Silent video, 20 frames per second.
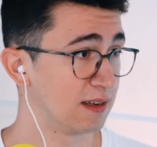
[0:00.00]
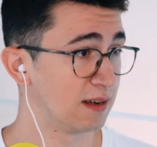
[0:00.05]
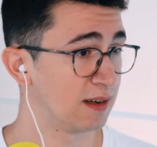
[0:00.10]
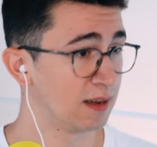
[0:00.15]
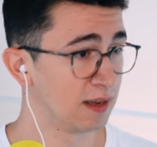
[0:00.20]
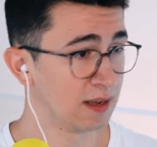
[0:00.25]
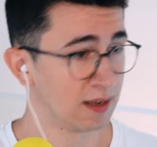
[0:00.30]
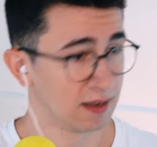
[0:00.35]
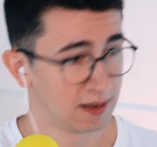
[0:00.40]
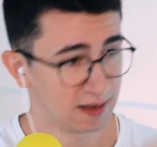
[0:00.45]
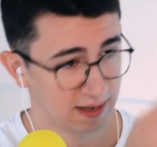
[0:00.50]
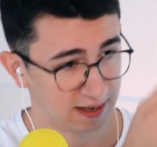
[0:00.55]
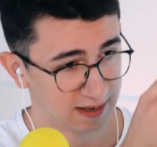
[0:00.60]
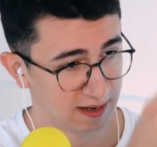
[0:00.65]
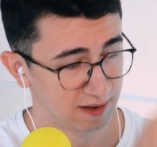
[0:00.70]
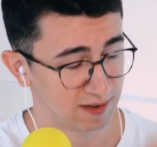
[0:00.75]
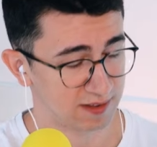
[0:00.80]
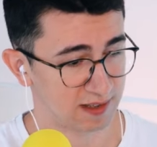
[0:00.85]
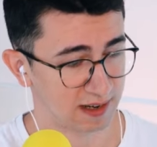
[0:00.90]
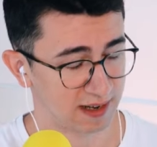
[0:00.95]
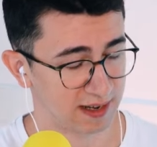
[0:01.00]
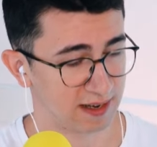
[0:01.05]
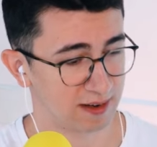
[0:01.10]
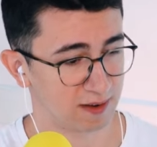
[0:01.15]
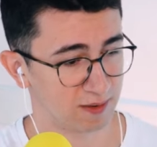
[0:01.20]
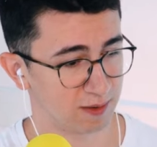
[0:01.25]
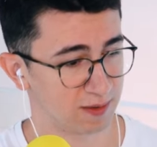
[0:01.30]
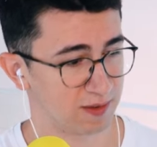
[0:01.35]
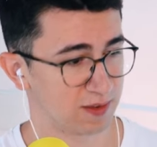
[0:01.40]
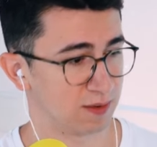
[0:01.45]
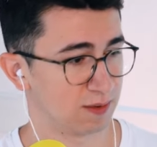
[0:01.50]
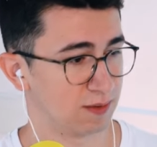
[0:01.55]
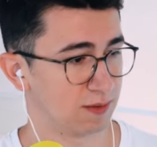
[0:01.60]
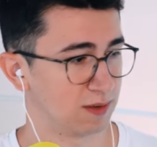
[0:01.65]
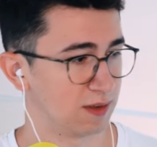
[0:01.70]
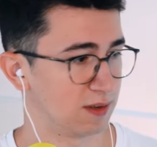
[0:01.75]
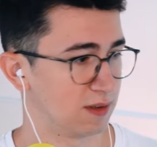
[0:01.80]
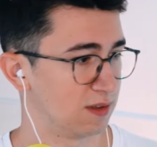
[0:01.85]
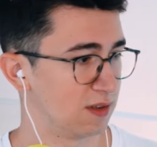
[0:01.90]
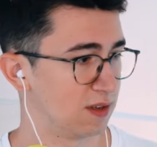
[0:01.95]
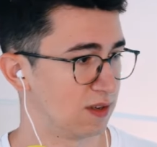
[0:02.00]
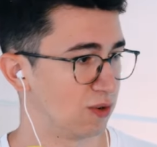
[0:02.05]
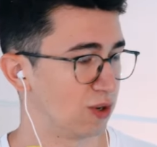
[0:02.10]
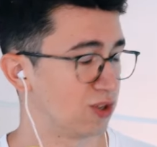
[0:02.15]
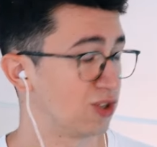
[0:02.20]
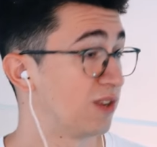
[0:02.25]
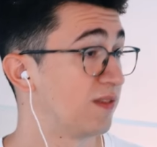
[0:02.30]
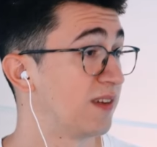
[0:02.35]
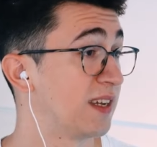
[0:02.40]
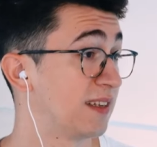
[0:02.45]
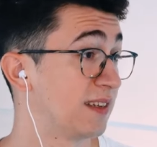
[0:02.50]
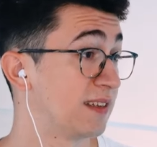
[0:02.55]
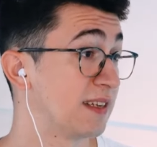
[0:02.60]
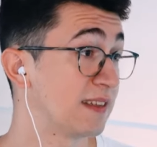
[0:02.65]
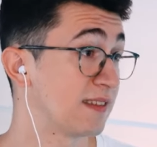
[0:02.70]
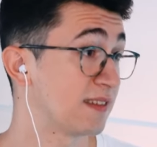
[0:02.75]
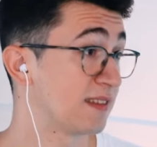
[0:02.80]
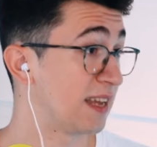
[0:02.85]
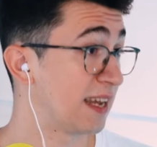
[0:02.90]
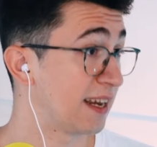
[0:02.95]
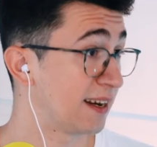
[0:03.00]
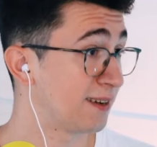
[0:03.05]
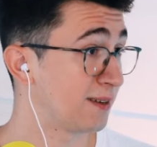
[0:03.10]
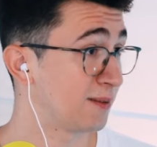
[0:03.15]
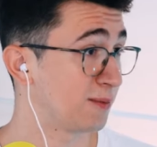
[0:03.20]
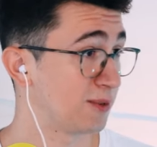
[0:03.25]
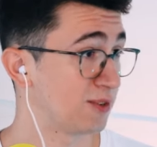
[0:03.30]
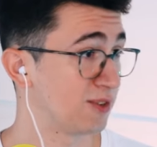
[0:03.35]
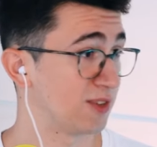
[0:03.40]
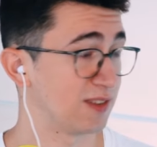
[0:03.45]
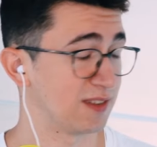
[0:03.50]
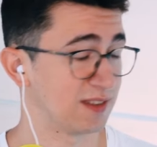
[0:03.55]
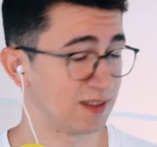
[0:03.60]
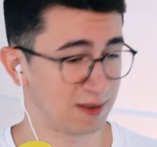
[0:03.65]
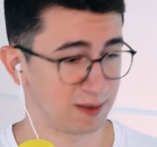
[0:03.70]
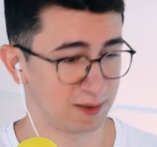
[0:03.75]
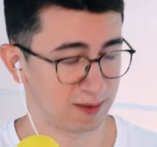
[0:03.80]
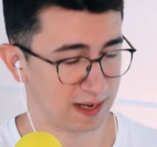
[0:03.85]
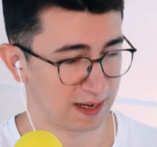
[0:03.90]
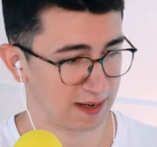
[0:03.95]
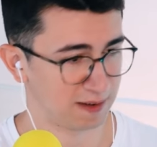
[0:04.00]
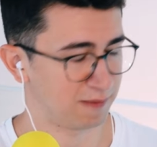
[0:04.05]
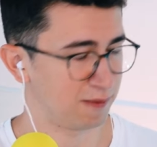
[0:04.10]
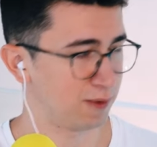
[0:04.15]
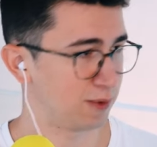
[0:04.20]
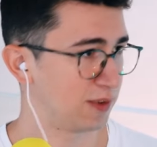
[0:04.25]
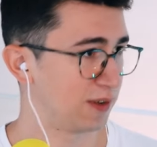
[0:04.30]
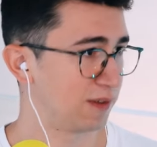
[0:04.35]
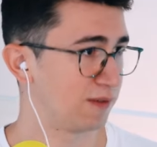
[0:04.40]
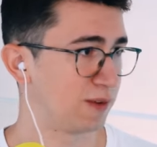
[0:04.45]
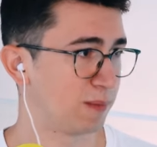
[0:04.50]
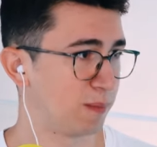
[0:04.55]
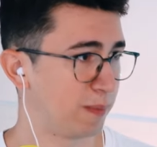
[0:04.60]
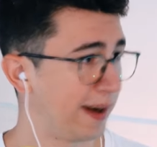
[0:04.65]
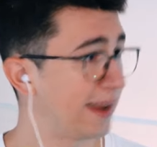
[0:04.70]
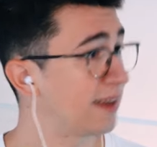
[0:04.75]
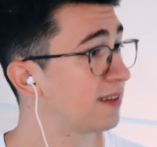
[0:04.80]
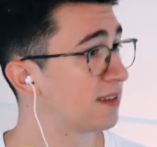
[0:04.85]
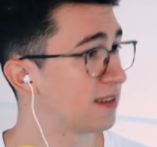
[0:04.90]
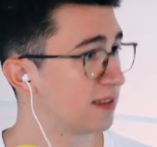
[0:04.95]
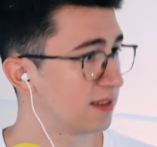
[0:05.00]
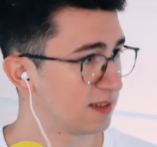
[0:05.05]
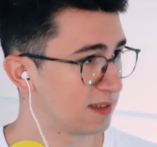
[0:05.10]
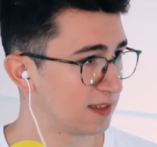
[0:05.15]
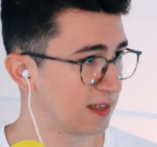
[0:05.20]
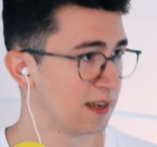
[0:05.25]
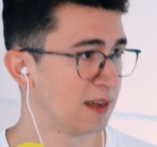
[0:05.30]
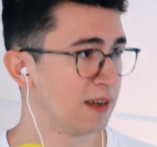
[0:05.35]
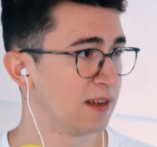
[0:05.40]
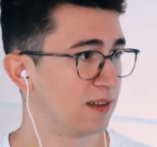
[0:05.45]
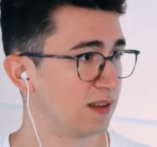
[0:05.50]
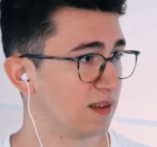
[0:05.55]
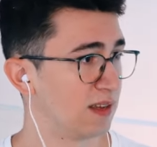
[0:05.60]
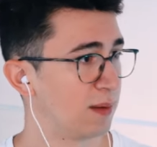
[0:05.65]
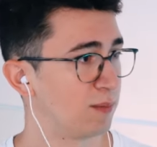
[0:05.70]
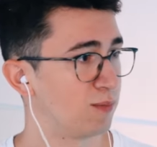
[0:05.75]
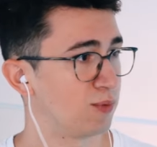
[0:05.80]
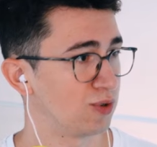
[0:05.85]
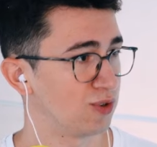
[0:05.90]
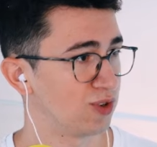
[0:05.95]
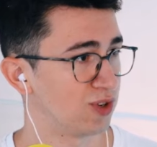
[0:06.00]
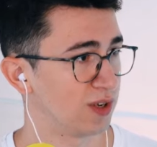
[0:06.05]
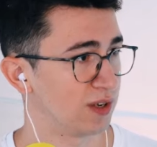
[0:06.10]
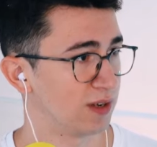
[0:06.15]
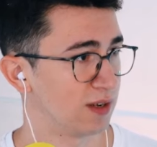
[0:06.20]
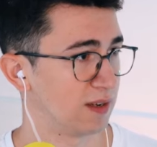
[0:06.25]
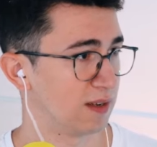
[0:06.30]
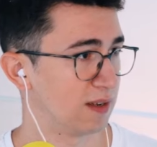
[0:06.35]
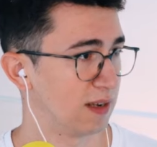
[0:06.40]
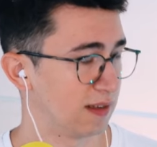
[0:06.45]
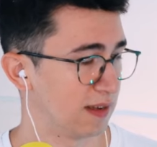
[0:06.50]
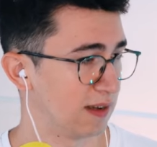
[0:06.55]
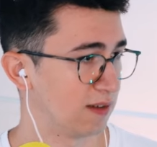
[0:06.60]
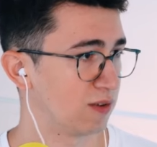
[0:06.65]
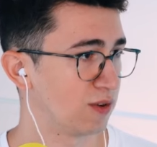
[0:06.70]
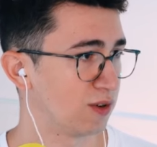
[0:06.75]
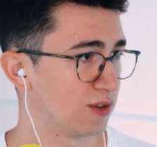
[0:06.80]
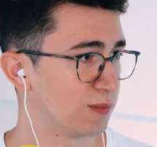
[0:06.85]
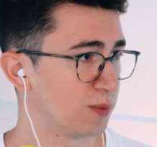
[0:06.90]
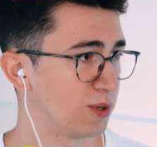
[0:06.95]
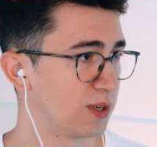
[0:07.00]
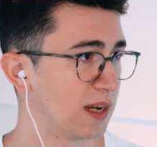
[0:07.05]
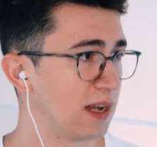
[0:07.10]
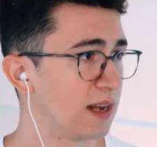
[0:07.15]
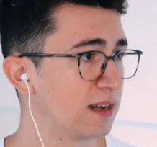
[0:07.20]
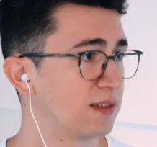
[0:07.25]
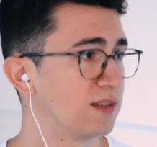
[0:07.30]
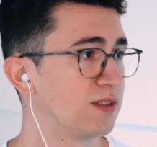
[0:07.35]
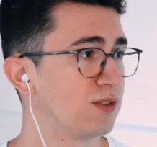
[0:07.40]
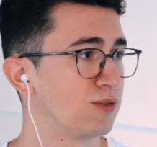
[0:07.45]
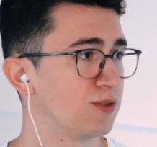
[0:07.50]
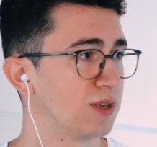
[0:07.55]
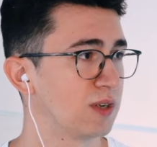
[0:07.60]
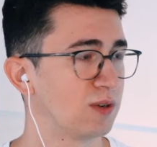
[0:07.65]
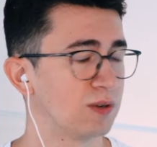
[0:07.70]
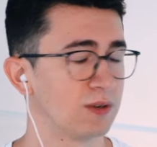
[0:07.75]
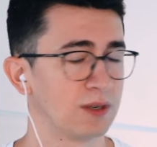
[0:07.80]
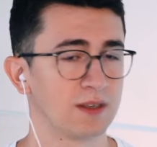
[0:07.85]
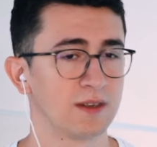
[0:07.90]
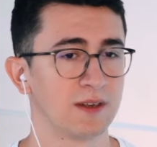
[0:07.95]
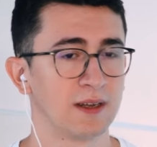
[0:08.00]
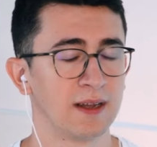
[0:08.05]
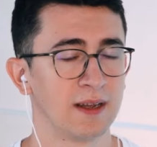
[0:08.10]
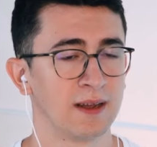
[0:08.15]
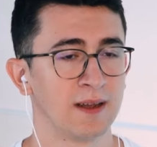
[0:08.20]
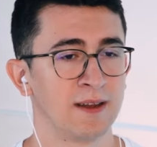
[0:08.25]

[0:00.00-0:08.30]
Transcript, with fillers: And there's like also the Deutsche Wetterdienst data, which is, you know, like for different places, the temperature and their corresponding altitude recorded.